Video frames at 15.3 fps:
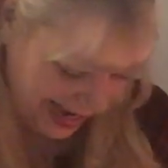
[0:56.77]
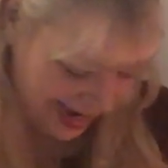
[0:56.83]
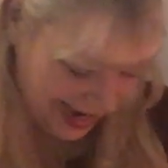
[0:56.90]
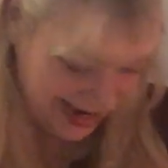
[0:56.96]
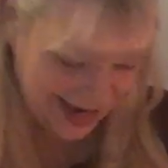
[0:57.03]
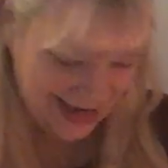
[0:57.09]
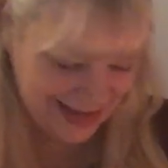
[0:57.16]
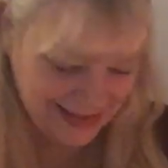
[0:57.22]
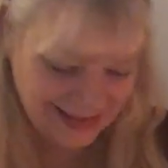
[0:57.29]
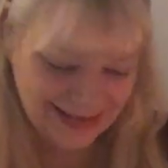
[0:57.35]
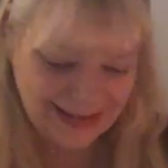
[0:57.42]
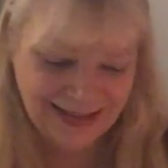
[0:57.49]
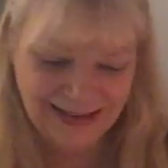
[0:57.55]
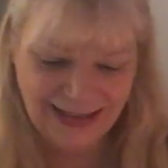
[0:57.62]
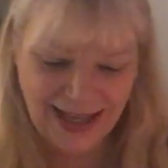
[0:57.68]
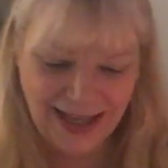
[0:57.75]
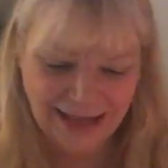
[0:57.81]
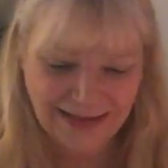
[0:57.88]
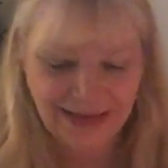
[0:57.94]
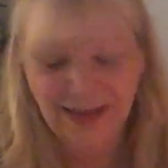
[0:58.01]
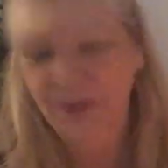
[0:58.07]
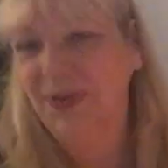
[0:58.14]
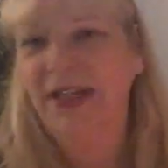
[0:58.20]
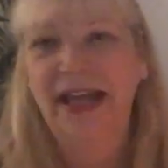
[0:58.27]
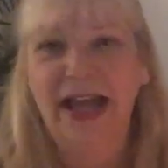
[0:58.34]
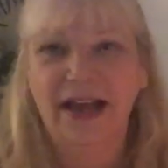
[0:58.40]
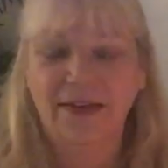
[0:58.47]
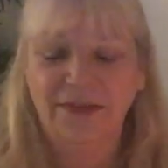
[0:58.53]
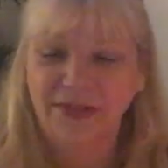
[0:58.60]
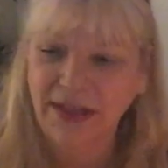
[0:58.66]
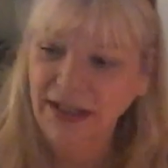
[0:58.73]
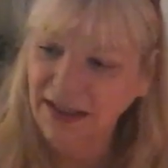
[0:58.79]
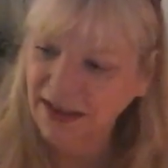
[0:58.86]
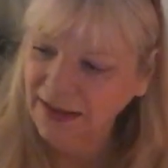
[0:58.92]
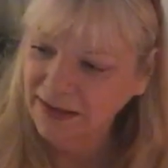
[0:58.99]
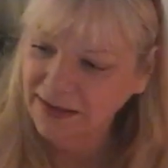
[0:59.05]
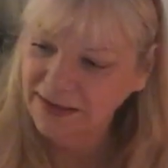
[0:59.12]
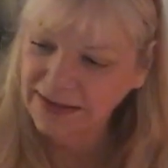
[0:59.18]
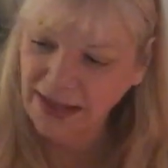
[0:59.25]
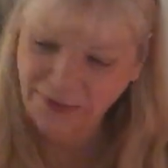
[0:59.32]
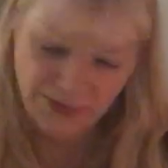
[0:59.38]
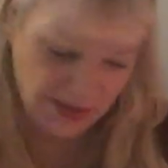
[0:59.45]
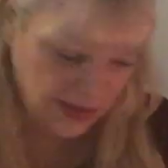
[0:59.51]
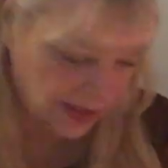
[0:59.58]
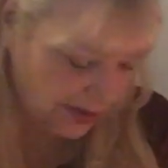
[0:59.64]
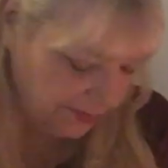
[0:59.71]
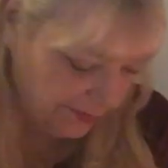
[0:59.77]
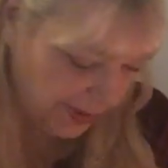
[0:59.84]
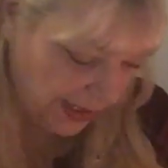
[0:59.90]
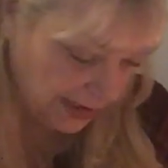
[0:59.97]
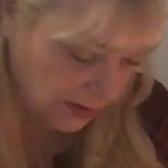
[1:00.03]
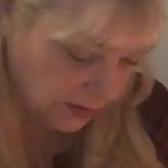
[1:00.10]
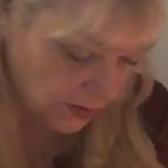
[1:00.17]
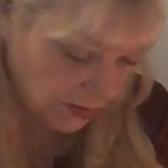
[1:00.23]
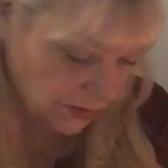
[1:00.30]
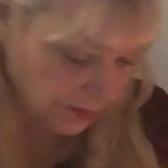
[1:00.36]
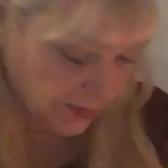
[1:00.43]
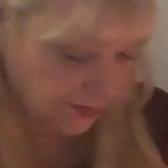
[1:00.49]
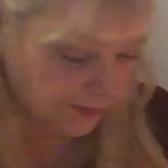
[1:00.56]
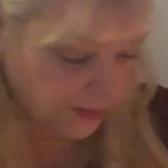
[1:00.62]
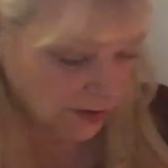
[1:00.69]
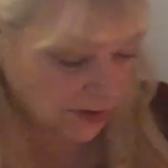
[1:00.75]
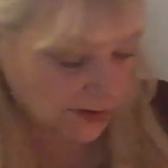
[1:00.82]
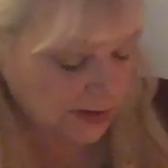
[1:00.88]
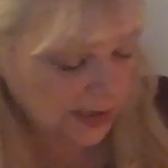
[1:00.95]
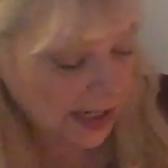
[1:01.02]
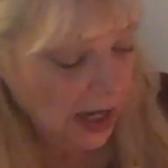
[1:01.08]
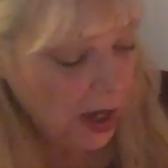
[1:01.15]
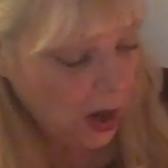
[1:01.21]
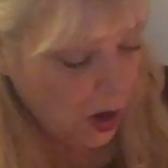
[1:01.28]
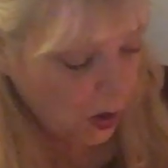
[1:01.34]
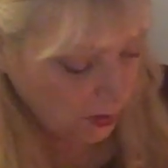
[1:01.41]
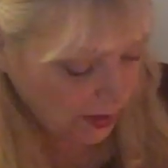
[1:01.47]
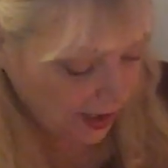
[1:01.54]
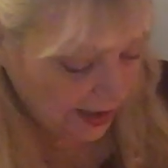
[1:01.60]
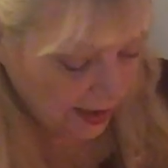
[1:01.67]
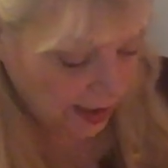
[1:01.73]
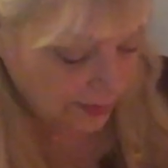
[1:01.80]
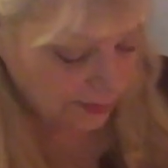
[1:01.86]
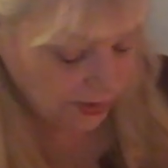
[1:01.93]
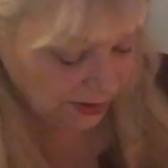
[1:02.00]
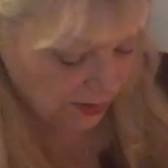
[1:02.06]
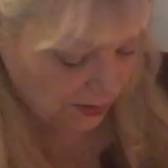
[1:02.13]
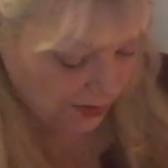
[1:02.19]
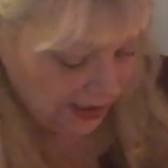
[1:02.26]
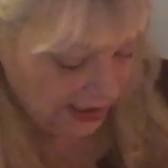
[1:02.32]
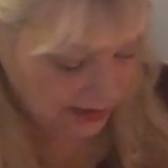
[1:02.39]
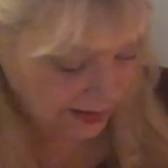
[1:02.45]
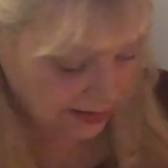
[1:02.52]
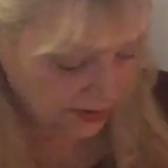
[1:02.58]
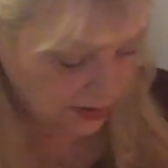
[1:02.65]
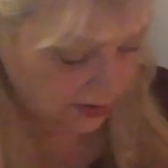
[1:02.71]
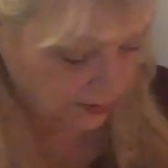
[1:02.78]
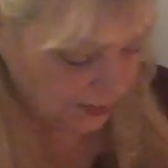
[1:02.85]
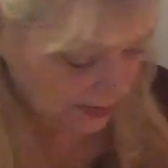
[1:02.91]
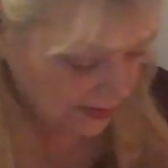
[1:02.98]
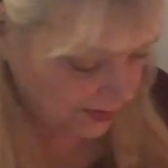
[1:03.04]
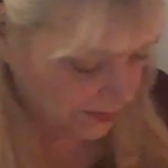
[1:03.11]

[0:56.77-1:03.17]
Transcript: And lastly, we have the Seven of Pentacles reversed. Okay, I'm going to go ahead and interpret